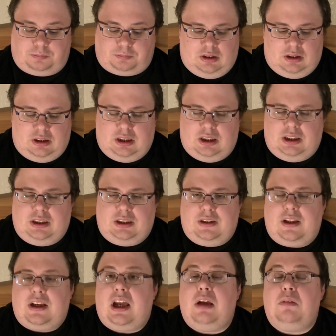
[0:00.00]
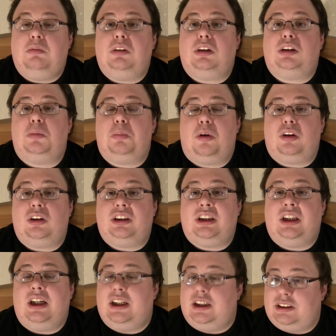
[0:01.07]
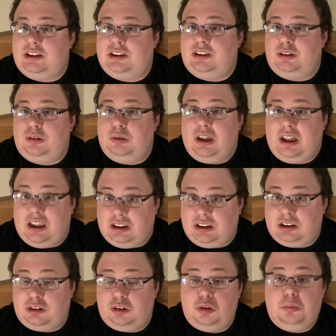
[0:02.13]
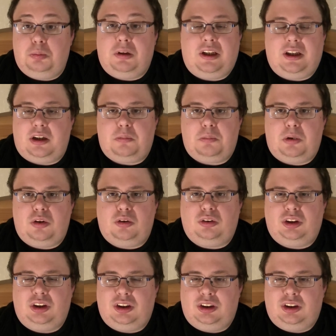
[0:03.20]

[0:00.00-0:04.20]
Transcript: The game supports head-to-head 2-player mode,